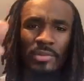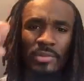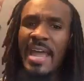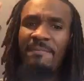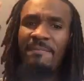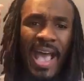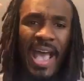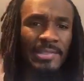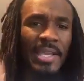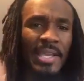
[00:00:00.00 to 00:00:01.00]

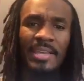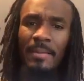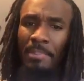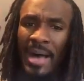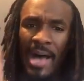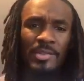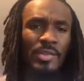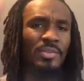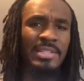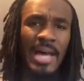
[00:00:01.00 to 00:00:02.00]
steadfastly in the
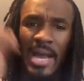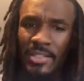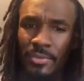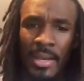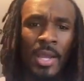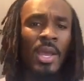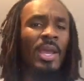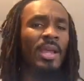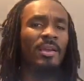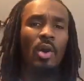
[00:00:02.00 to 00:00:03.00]
apostles' doctrine,
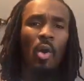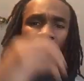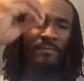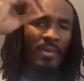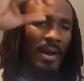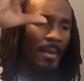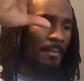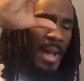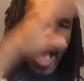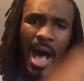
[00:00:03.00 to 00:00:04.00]
going from
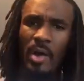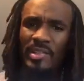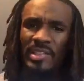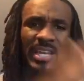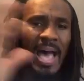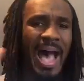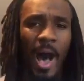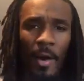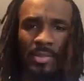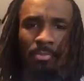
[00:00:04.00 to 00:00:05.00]
house to
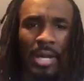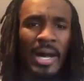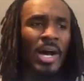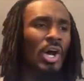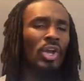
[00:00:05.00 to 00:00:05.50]
house, bruh.